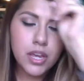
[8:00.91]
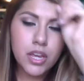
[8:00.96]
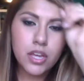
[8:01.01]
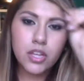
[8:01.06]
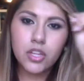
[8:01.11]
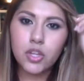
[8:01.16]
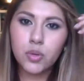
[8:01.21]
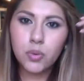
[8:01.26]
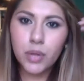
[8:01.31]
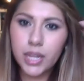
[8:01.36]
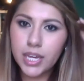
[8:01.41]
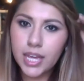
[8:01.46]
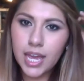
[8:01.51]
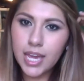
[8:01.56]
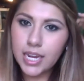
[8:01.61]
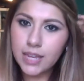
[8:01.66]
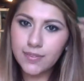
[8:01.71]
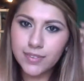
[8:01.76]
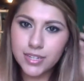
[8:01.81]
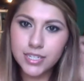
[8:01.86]
you really
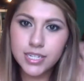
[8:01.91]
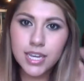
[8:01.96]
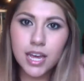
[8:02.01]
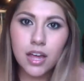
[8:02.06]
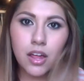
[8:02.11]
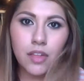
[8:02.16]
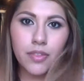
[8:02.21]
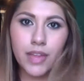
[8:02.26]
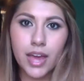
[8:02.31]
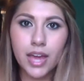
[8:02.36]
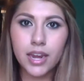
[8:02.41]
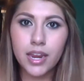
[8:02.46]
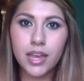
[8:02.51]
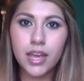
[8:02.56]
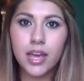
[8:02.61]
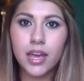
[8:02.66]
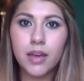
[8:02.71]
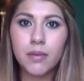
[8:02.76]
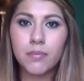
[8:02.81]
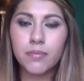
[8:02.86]
can't even tell that
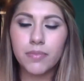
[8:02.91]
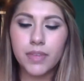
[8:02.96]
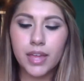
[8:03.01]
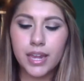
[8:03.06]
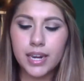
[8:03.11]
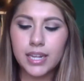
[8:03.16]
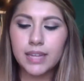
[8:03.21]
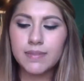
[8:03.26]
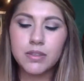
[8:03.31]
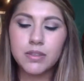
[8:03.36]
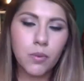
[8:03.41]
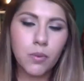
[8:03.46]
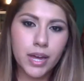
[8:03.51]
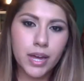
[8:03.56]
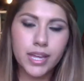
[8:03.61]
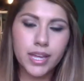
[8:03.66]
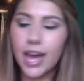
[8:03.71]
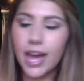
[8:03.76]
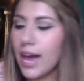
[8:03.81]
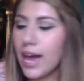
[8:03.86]
it leaves a
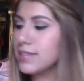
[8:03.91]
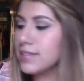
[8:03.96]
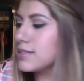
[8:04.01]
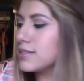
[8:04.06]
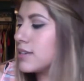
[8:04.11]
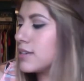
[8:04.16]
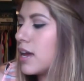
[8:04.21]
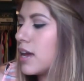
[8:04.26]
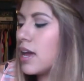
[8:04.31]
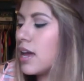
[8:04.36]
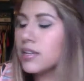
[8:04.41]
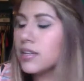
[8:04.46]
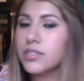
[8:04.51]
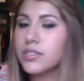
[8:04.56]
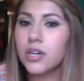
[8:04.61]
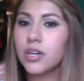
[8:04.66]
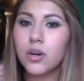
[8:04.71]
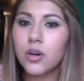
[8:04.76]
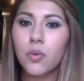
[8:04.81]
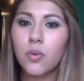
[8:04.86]
white cast.
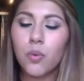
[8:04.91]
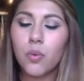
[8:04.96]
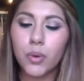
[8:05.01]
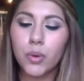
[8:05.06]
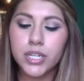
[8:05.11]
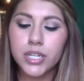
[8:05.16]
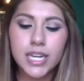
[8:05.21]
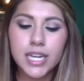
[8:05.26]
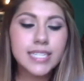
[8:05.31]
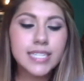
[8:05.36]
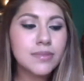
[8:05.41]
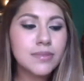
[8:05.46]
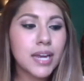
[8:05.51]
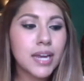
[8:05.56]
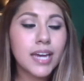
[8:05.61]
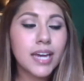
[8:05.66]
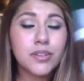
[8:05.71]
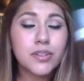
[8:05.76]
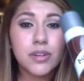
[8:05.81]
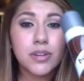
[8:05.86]
So on days that
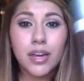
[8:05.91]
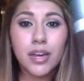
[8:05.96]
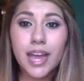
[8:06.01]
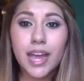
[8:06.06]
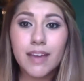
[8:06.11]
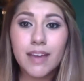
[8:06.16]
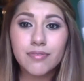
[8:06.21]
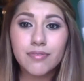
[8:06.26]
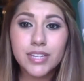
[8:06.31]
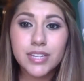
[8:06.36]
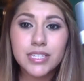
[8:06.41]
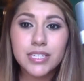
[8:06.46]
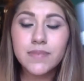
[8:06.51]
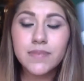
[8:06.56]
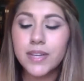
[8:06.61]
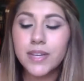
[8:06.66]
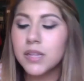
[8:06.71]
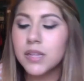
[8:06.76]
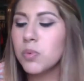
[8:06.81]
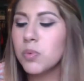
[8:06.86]
I do not have this
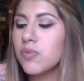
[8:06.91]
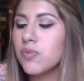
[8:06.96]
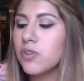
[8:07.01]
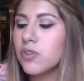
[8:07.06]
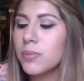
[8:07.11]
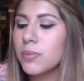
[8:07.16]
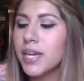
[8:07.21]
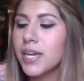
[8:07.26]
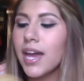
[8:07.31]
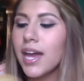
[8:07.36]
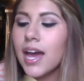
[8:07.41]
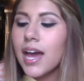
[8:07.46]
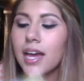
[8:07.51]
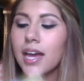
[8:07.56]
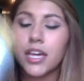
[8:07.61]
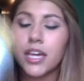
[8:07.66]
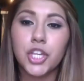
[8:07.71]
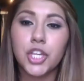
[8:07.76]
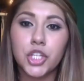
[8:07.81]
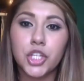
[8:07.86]
available for me,
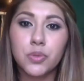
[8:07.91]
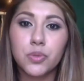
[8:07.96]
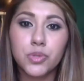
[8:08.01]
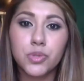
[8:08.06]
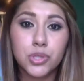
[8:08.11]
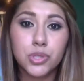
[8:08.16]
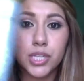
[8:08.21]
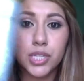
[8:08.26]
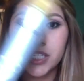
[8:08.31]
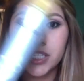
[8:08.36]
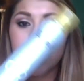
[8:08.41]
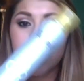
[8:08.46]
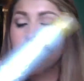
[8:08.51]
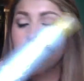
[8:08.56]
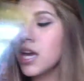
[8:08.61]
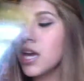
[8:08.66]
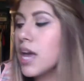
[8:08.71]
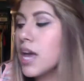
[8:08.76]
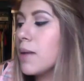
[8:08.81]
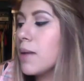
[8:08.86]
I use this.
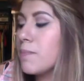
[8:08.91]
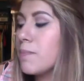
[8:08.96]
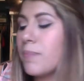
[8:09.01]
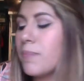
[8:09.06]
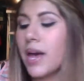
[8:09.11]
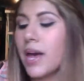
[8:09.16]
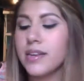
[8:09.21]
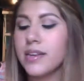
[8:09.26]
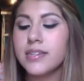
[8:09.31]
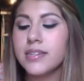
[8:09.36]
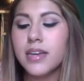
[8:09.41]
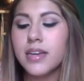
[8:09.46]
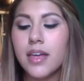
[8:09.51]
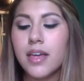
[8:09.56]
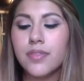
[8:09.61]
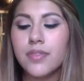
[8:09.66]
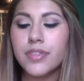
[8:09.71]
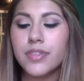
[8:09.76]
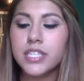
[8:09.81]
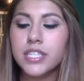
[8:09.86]
But
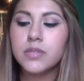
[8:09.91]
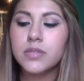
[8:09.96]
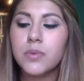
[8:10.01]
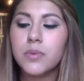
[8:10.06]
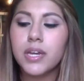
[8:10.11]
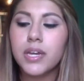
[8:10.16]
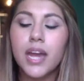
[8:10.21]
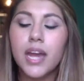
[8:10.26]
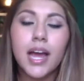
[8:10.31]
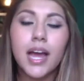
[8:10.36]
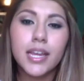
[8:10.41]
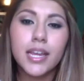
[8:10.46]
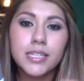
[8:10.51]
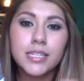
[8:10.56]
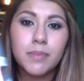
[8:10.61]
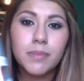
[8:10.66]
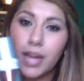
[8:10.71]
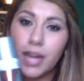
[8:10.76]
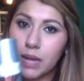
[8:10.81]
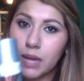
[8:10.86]
this one
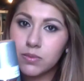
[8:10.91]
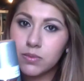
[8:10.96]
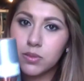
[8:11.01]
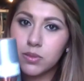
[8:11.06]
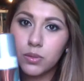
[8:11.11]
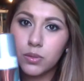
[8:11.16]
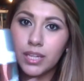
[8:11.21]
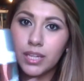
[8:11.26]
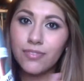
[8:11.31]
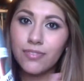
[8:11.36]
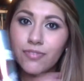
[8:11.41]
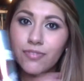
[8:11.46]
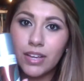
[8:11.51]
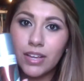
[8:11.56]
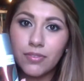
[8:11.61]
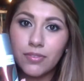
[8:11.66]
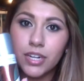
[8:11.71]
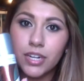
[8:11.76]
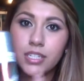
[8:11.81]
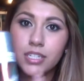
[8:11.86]
is my absolutely
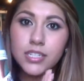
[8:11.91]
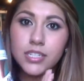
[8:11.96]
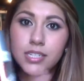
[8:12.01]
favorite